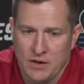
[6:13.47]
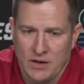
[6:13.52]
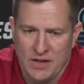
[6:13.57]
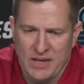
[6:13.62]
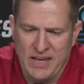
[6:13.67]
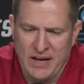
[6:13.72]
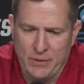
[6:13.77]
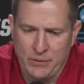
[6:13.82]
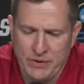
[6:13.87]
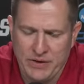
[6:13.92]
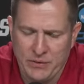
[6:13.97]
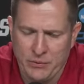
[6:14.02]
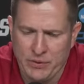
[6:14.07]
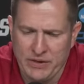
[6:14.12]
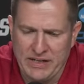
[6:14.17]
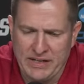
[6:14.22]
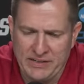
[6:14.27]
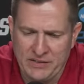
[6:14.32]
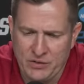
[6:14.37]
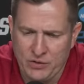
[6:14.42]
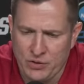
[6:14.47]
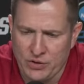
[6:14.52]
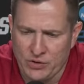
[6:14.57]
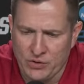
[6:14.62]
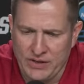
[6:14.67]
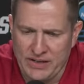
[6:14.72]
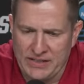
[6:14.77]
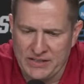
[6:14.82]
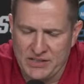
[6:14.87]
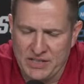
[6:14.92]
Yeah, we didn't do a
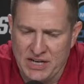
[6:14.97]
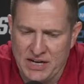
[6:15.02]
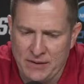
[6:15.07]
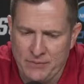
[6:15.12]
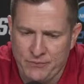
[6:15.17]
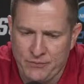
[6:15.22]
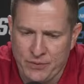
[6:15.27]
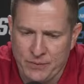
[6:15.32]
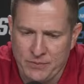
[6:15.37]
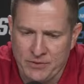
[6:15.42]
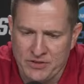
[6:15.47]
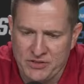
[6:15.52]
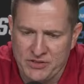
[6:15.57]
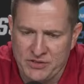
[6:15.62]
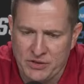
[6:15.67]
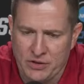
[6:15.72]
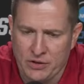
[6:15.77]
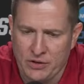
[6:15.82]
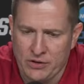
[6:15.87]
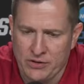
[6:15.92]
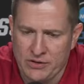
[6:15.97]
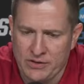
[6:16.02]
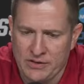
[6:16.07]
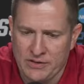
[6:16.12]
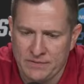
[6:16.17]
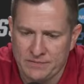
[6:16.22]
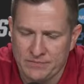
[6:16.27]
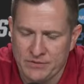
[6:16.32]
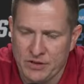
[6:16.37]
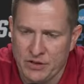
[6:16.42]
great job from the start.
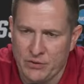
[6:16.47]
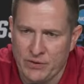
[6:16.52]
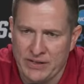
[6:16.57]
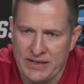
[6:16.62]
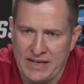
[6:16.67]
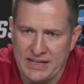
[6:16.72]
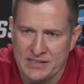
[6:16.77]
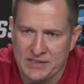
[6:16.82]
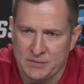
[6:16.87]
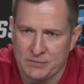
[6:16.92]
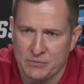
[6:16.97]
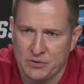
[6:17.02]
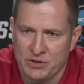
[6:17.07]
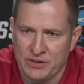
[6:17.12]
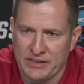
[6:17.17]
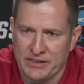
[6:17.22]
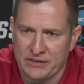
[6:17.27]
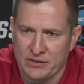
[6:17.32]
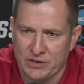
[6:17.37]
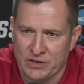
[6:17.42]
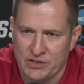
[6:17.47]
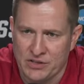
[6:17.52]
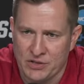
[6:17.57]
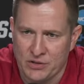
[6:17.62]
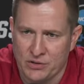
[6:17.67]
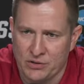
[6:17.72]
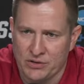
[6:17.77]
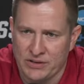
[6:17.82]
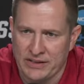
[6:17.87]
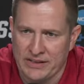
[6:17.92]
You know, he got some clean looks
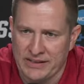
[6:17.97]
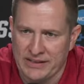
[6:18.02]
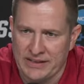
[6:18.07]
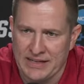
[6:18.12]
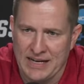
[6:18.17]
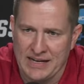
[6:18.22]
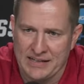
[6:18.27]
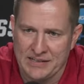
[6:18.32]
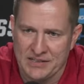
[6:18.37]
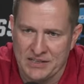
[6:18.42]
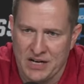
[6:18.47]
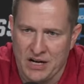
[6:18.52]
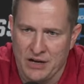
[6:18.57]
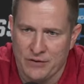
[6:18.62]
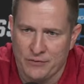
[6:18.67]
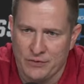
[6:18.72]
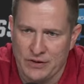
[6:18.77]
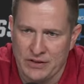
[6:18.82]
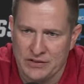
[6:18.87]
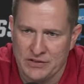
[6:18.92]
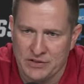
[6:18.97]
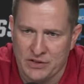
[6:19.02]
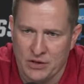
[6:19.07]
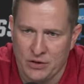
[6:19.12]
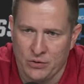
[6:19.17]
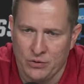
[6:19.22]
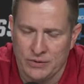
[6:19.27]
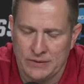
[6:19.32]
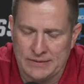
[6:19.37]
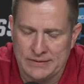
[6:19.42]
early and got his confidence
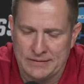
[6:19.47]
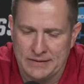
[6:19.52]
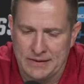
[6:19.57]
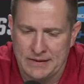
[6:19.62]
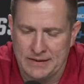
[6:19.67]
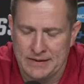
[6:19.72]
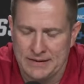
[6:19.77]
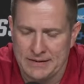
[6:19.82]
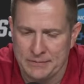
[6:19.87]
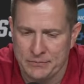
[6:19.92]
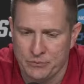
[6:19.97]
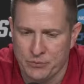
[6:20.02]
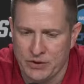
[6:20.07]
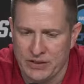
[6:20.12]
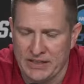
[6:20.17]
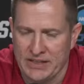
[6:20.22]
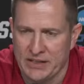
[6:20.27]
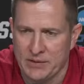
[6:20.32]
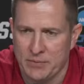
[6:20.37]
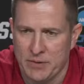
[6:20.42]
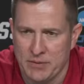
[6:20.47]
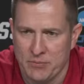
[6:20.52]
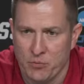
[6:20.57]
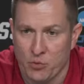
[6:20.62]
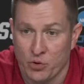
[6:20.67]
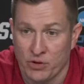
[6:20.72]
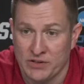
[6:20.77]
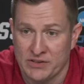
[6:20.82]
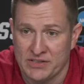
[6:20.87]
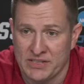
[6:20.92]
going. We need to be
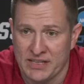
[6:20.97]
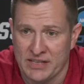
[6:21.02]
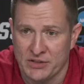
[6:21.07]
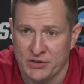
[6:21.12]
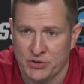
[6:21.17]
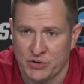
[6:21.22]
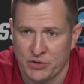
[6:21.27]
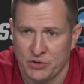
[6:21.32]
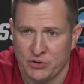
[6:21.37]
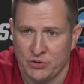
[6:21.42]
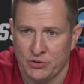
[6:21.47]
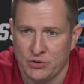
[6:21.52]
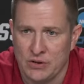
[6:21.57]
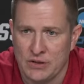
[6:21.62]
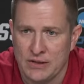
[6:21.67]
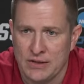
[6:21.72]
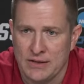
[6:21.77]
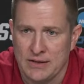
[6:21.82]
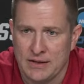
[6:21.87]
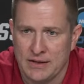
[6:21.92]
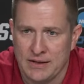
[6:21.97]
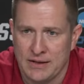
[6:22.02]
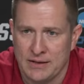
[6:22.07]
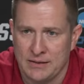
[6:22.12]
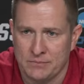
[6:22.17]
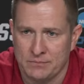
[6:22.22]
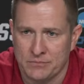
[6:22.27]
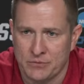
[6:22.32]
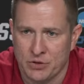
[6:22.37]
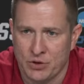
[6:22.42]
more intentional.
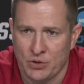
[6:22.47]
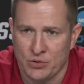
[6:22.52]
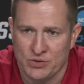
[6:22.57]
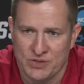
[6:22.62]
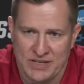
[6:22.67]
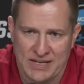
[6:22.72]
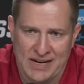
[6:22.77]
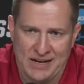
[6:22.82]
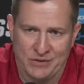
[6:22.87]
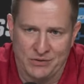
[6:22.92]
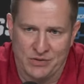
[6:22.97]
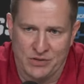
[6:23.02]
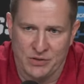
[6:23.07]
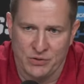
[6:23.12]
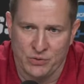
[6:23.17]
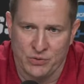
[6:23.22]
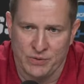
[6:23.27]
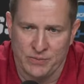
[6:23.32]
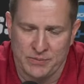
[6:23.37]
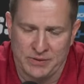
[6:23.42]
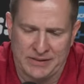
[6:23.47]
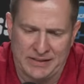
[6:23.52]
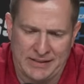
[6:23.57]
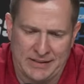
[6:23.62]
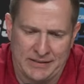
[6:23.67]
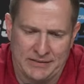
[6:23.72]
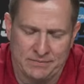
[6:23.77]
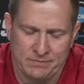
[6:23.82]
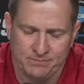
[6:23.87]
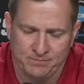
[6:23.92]
Closing out to him, and
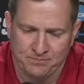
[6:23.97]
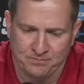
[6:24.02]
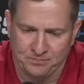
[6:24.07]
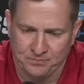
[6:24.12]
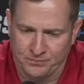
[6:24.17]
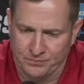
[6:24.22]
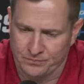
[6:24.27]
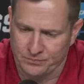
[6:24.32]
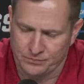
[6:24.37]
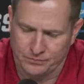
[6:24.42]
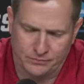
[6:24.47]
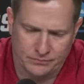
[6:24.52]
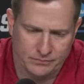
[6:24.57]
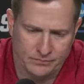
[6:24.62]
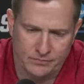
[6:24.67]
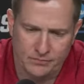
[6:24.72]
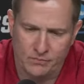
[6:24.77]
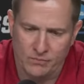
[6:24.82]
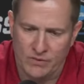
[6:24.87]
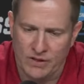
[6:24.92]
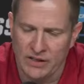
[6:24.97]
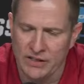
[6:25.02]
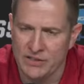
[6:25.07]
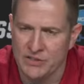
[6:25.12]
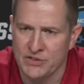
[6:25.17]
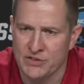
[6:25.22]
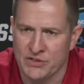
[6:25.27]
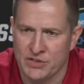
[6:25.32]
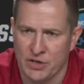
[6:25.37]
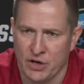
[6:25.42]
then he's
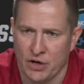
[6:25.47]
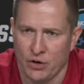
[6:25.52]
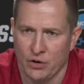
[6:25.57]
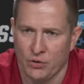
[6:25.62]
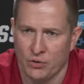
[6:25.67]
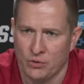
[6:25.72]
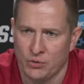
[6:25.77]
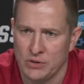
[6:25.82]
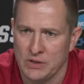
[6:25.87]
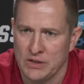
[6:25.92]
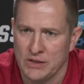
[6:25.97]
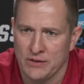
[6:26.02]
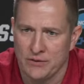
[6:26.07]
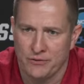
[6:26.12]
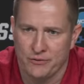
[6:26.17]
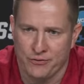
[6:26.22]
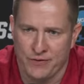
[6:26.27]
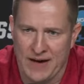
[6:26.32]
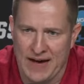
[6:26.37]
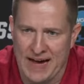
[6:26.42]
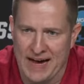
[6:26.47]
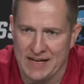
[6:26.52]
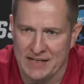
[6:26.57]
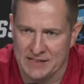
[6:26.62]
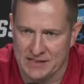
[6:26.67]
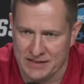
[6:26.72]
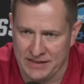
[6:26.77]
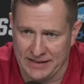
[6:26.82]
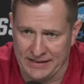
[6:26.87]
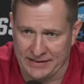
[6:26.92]
so
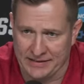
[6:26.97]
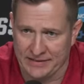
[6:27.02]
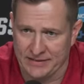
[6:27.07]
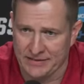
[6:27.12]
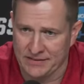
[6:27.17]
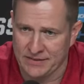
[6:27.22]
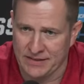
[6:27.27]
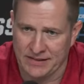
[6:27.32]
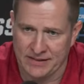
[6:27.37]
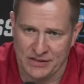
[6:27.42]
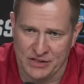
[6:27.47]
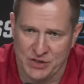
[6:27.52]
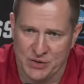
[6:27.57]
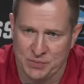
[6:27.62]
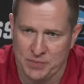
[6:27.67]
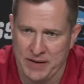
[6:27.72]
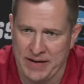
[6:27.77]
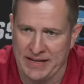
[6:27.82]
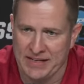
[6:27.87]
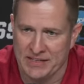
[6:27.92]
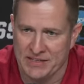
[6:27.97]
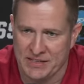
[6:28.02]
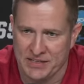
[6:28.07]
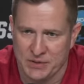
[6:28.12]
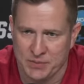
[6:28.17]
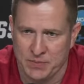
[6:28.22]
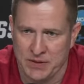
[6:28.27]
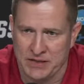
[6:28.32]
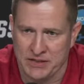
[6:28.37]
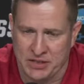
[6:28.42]
fast, like in space,
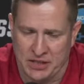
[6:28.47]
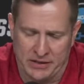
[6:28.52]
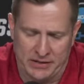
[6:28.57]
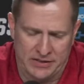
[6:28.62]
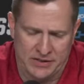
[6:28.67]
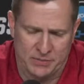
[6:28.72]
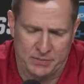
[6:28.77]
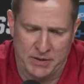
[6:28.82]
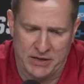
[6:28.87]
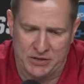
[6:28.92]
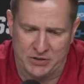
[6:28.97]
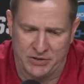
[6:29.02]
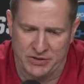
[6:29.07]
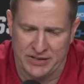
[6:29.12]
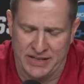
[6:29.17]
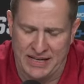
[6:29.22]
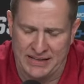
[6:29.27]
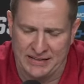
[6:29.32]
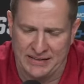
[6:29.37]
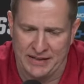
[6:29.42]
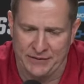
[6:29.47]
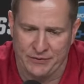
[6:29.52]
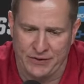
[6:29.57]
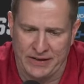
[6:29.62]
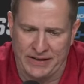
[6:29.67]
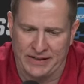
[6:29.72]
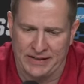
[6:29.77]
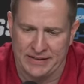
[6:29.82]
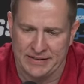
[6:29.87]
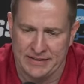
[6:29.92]
especially that left
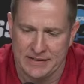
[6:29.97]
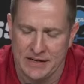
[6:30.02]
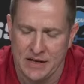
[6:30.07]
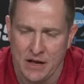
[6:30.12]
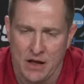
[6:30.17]
hand.